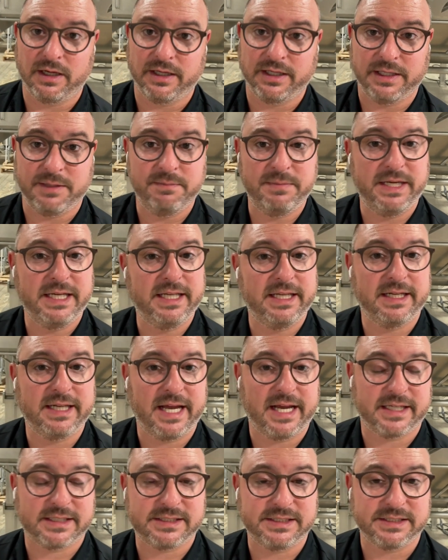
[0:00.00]
immediate
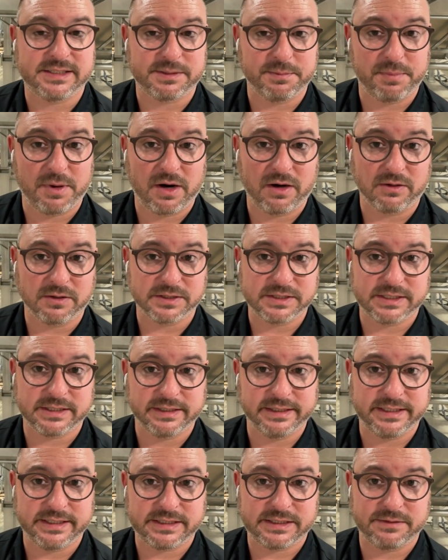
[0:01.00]
access to parts
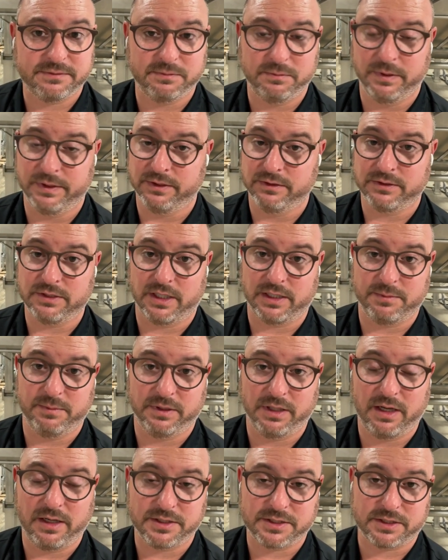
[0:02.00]
list, whether you're talking
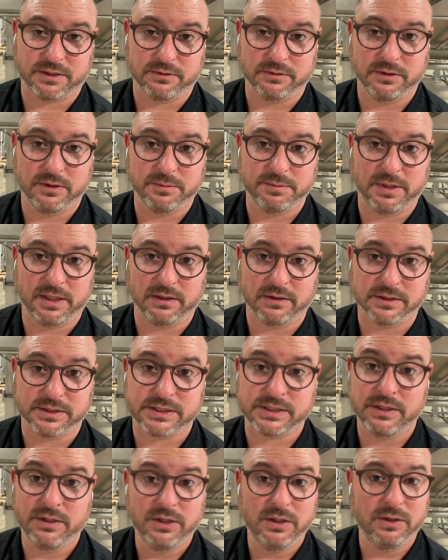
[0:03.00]
about Husker roll
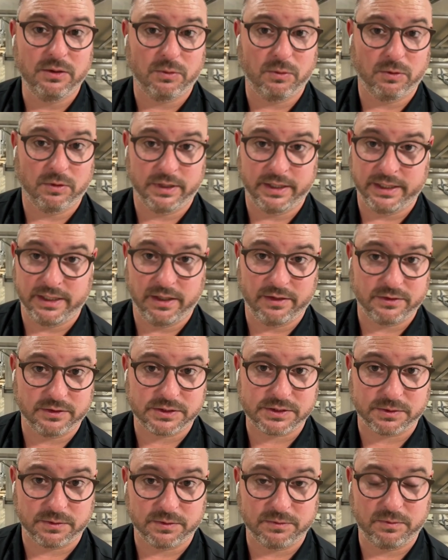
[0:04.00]
parts or any other
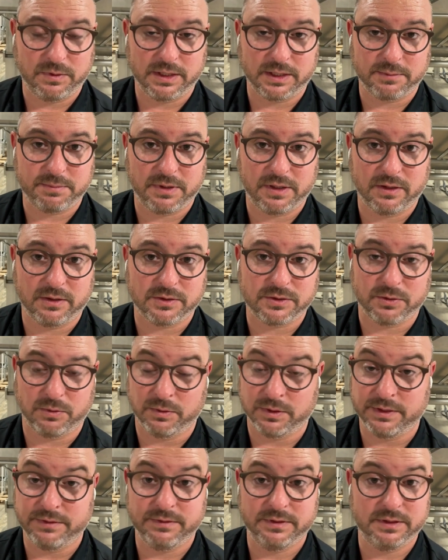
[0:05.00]
sort of wear part
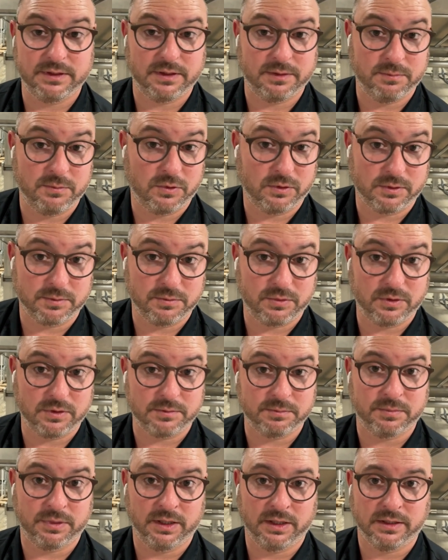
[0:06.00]
or even a more
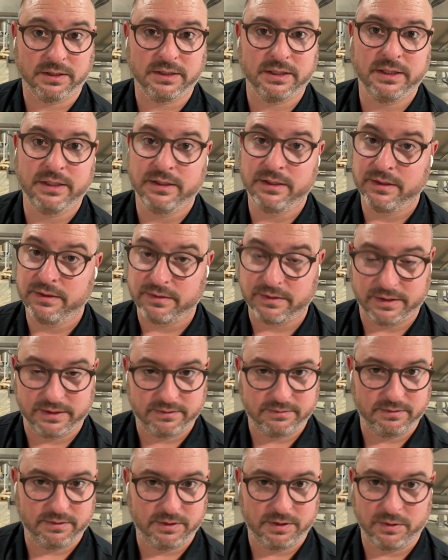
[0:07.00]
important part.
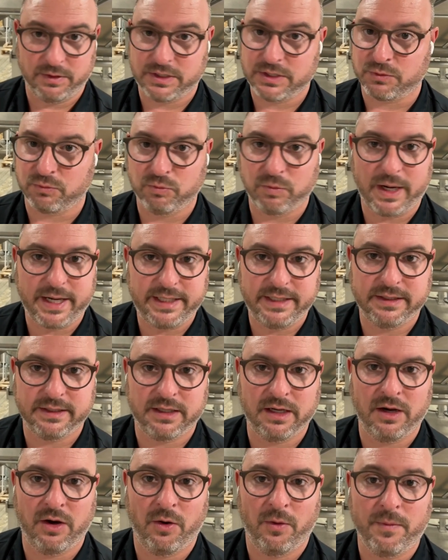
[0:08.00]
It's ready to
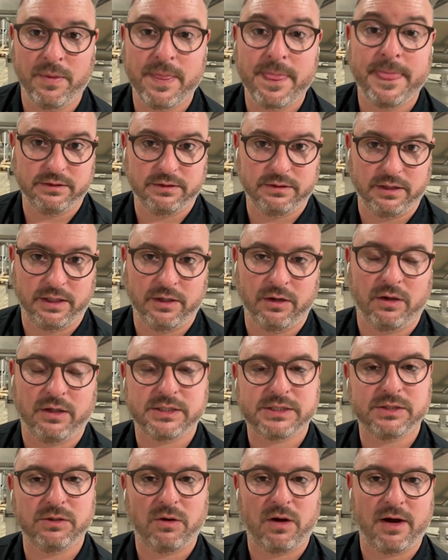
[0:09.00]
go. It
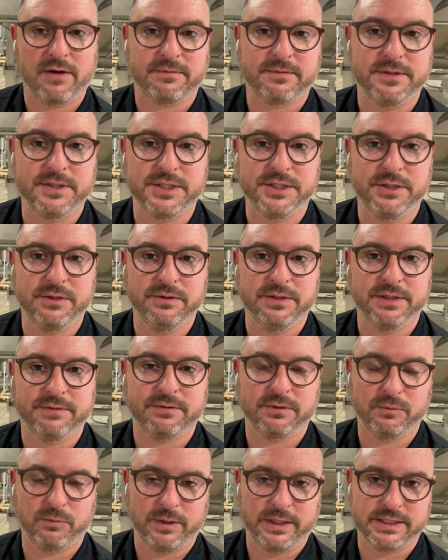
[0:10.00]
also offers you
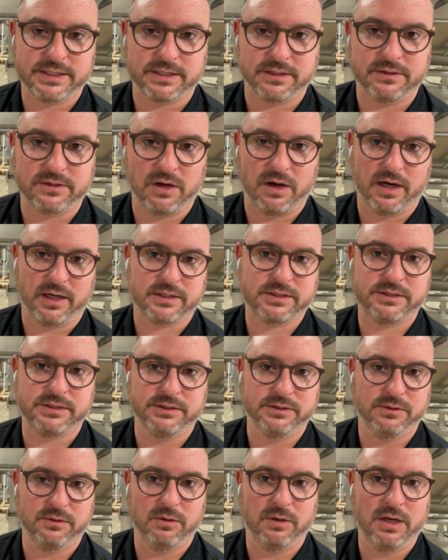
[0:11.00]
different ways to talk
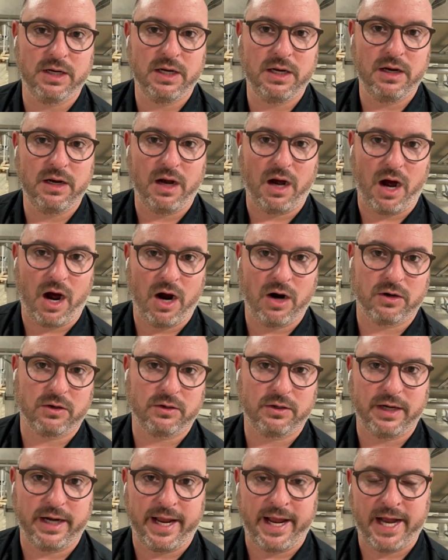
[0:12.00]
to
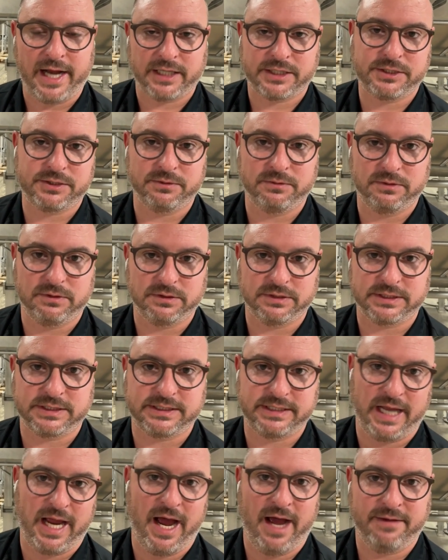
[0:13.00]
our actual
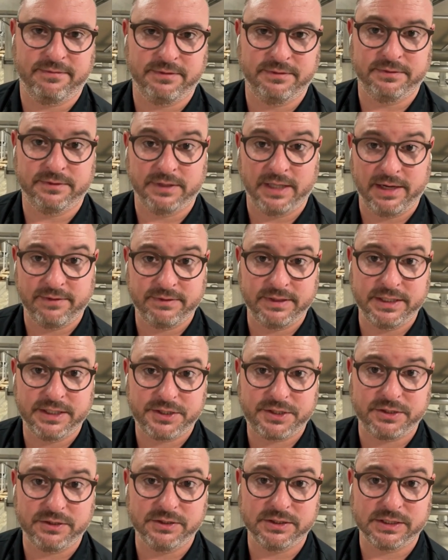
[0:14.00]
staff. If you're having
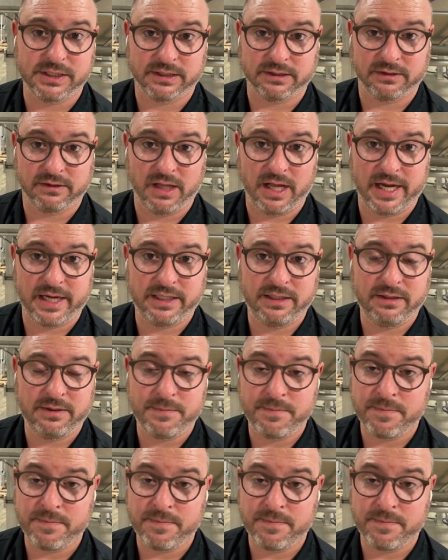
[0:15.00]
issues on the line,